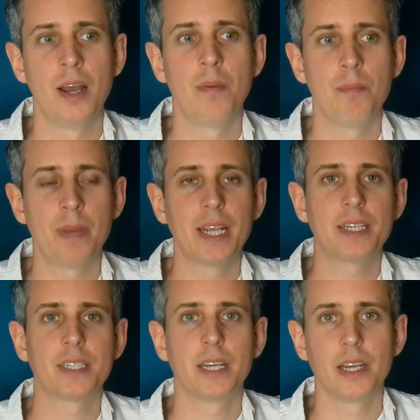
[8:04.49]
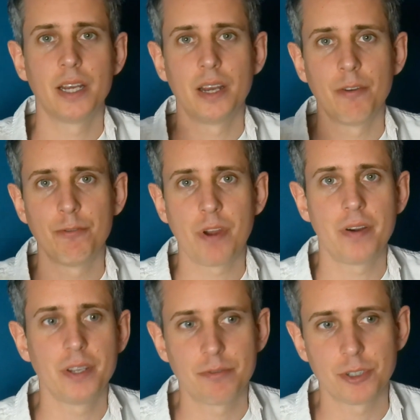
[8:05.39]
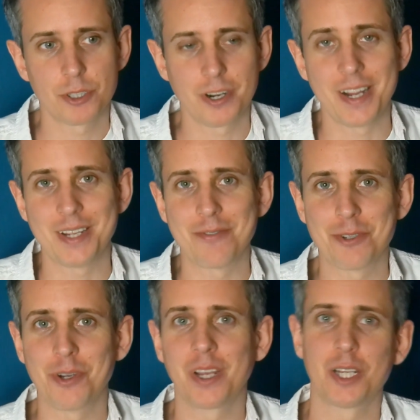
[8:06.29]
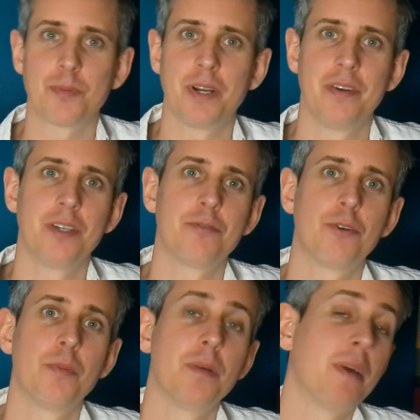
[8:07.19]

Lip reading: makes it a very frustrating viewing experience for me.